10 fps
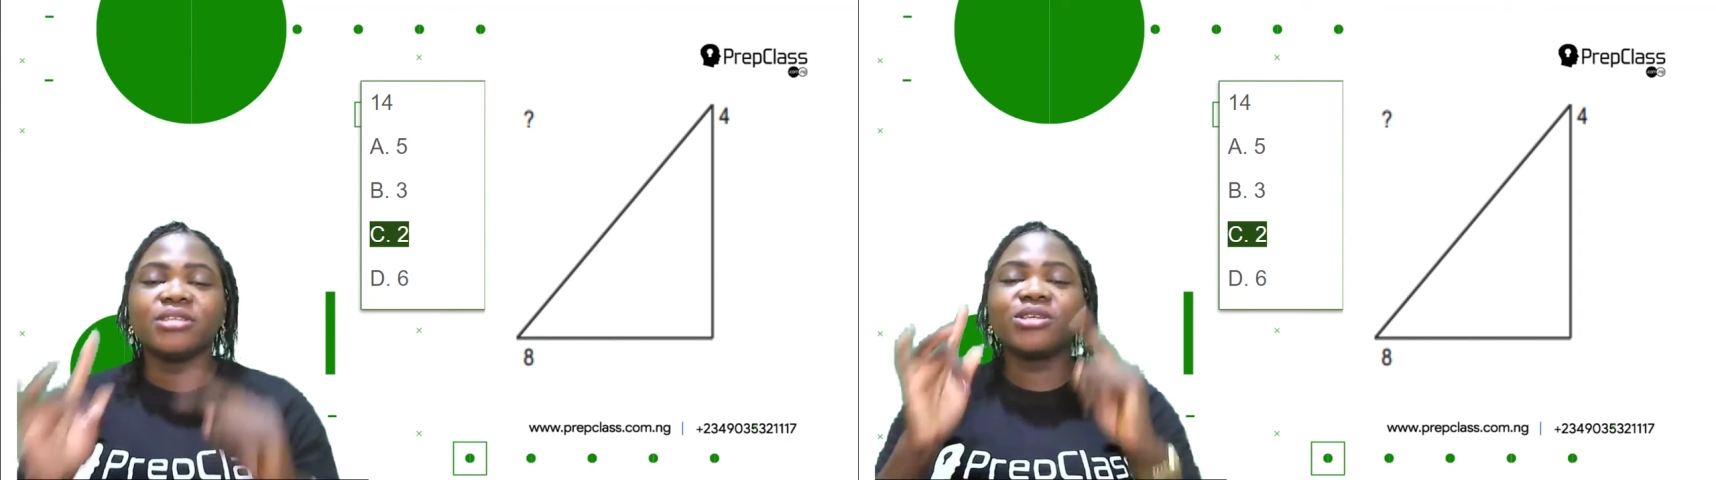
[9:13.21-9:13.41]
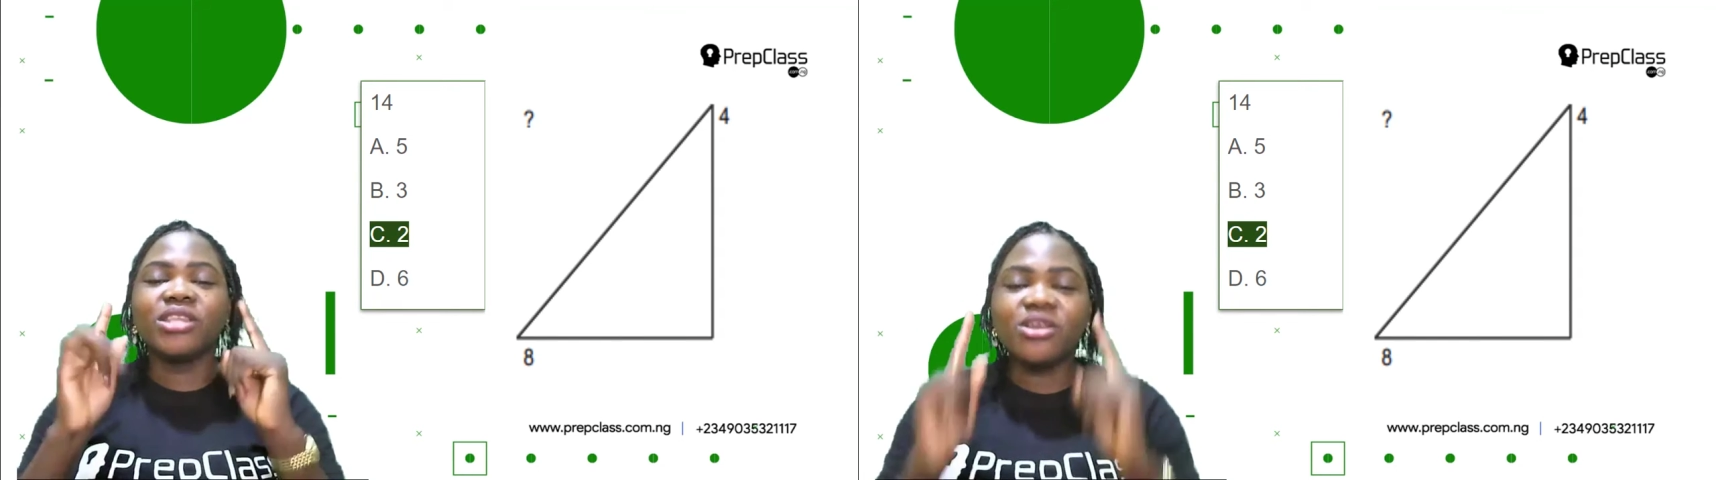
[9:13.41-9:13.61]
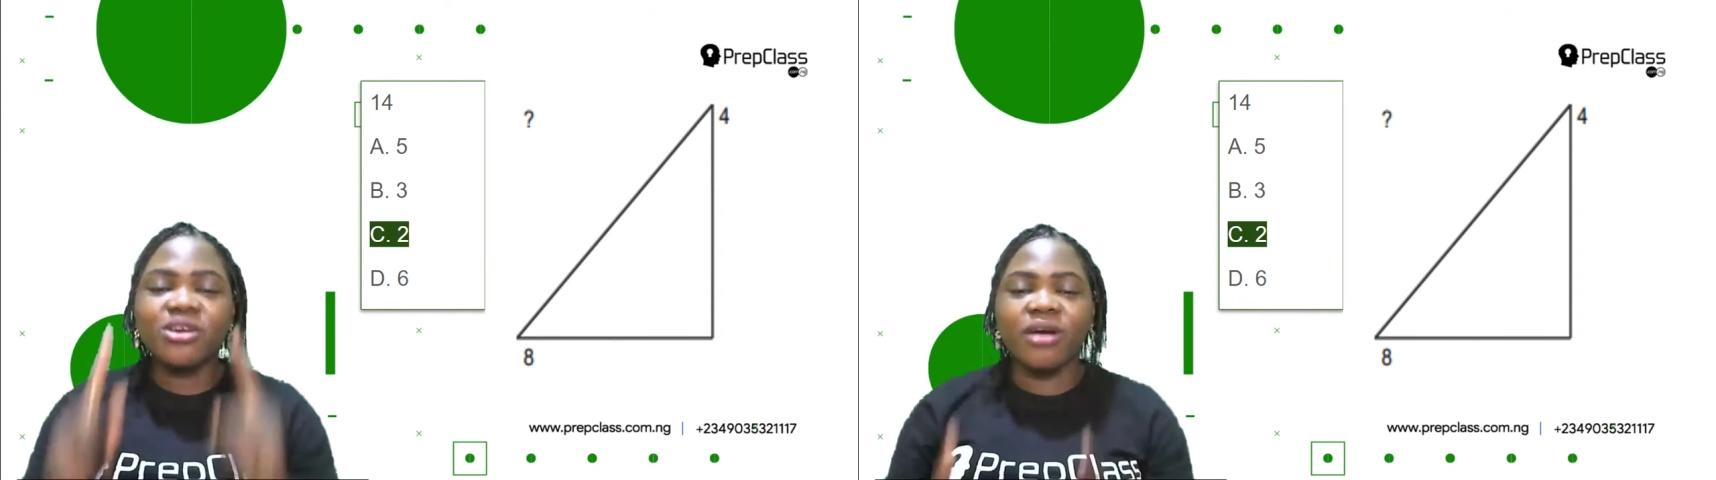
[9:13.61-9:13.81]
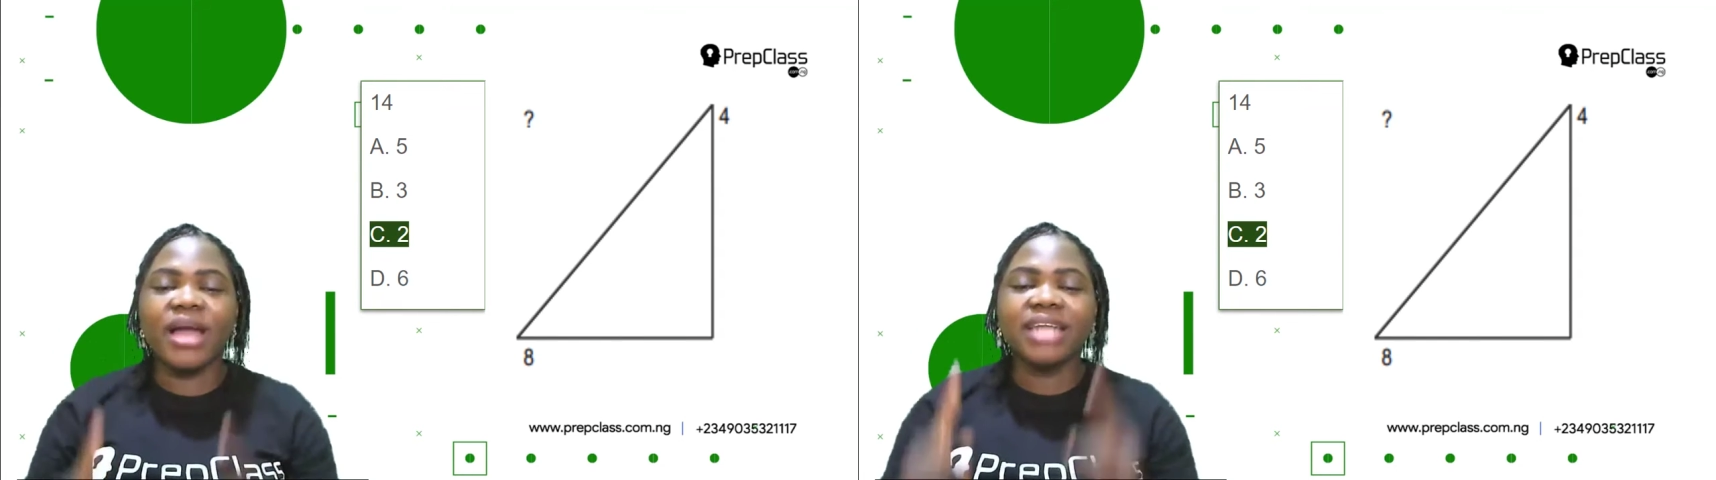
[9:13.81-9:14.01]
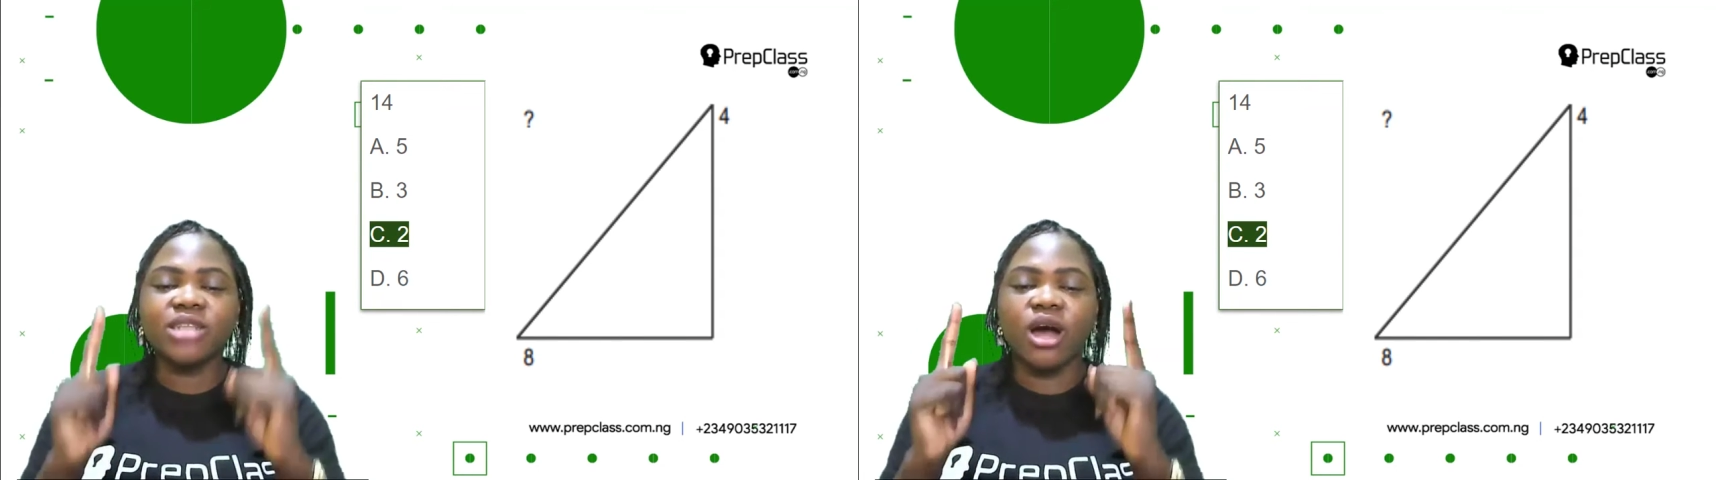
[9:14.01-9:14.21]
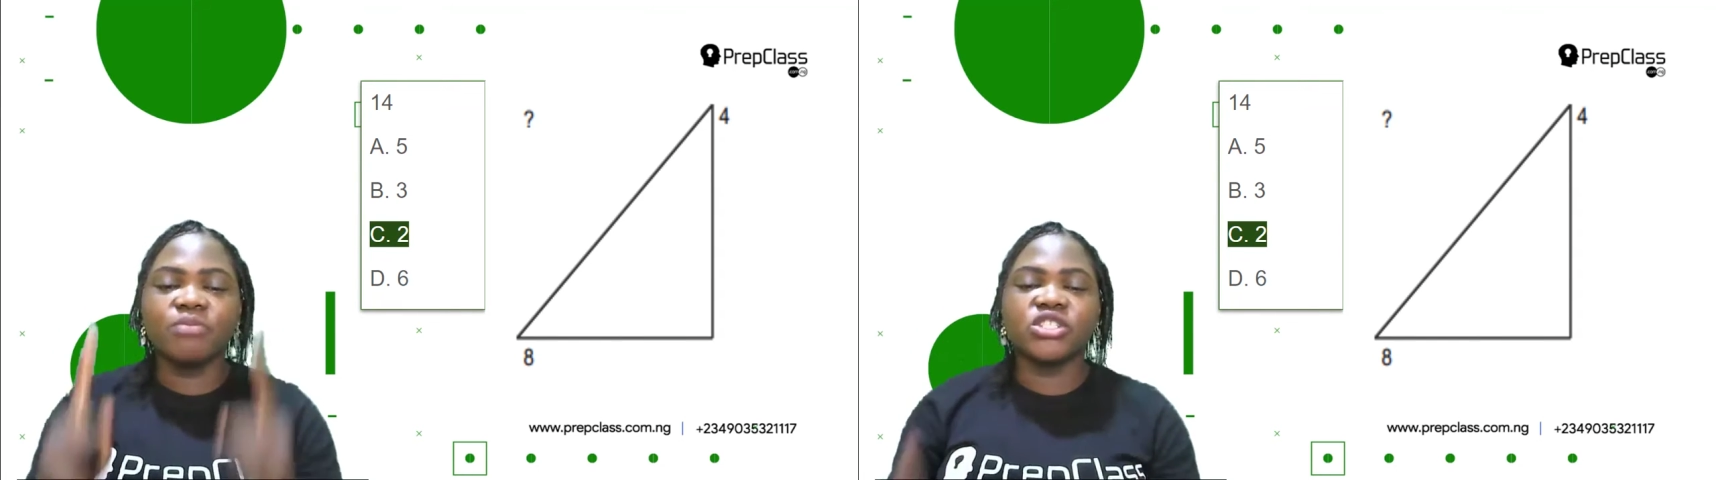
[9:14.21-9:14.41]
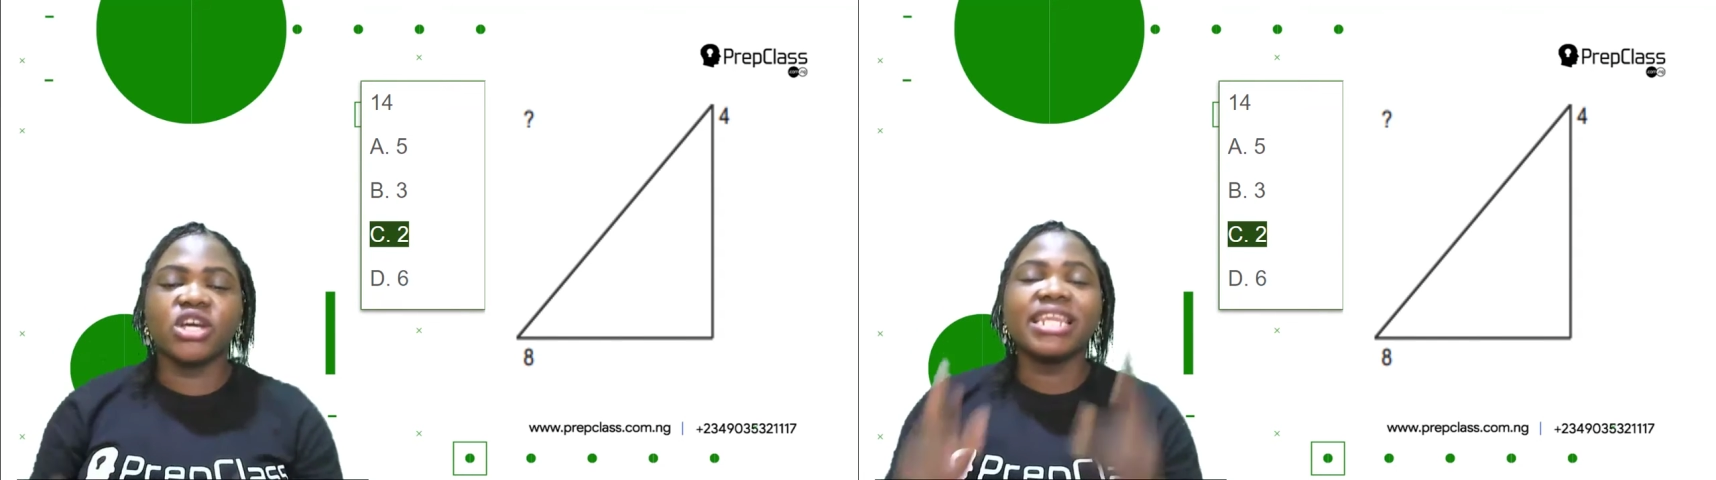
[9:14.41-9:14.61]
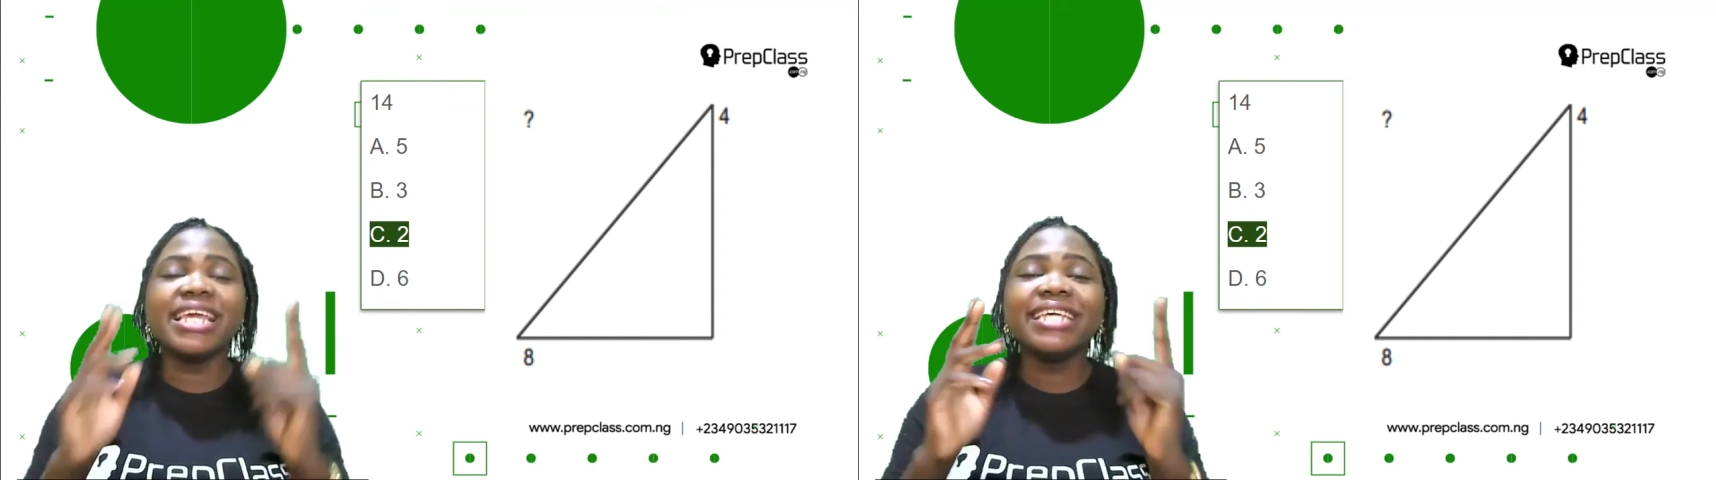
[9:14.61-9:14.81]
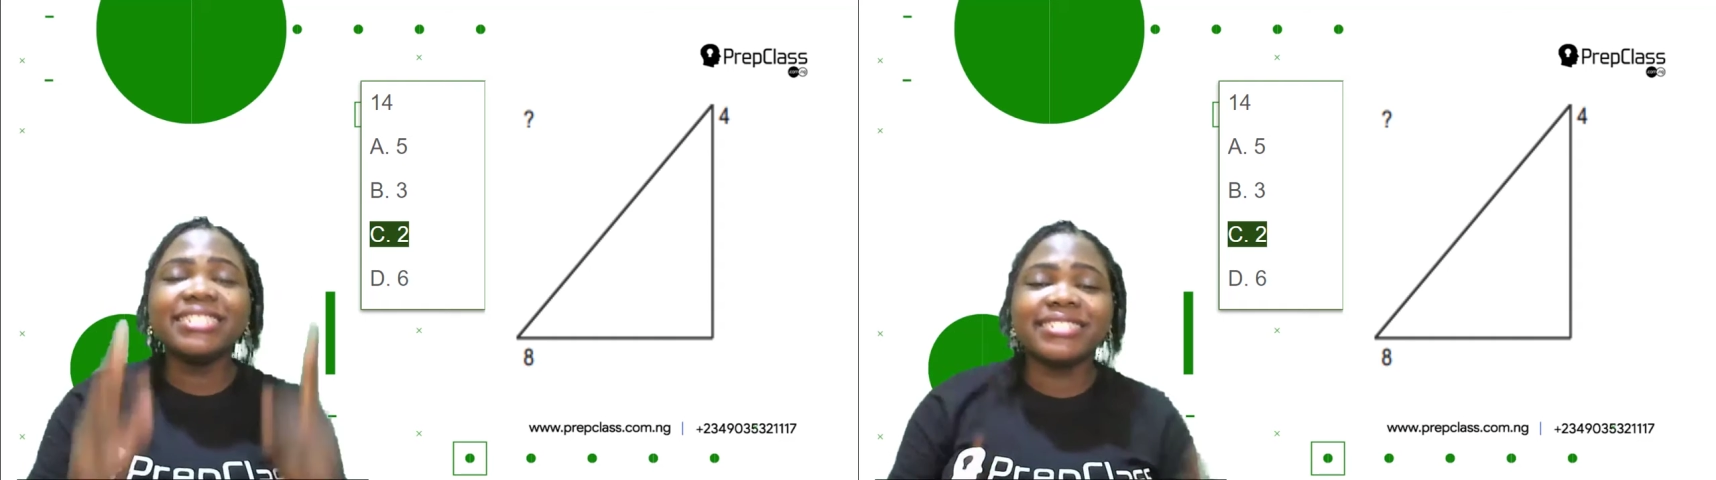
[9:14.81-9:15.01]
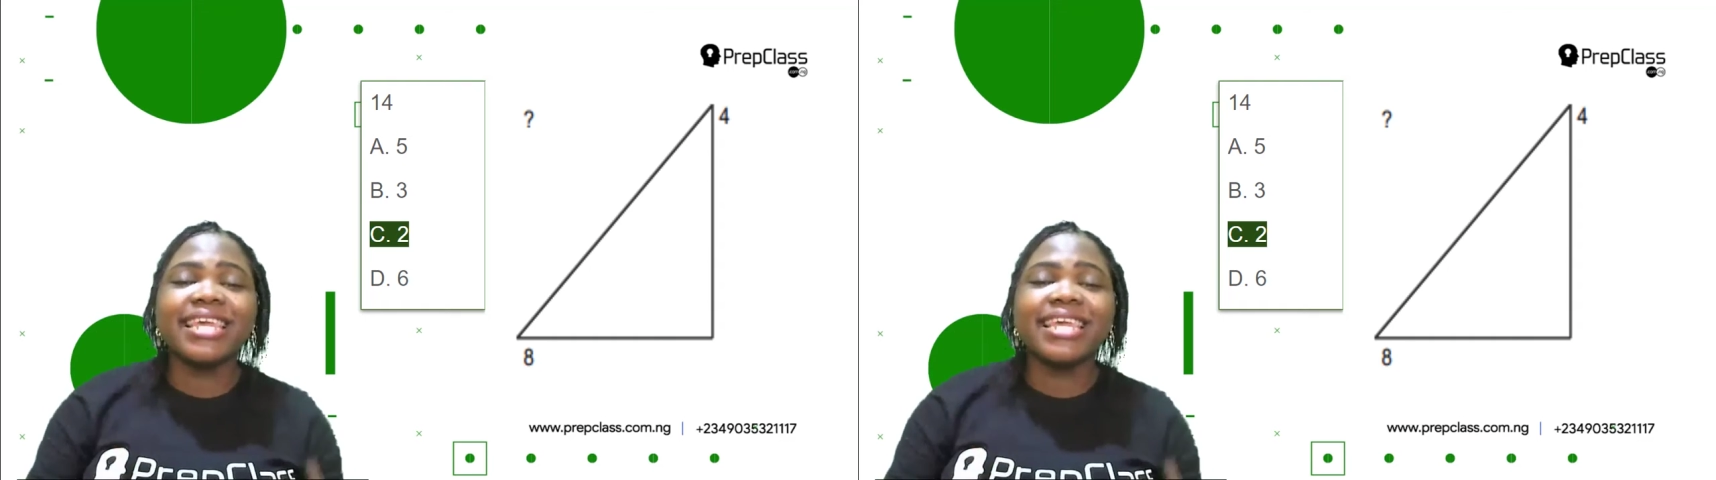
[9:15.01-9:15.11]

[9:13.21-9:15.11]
So the correct option is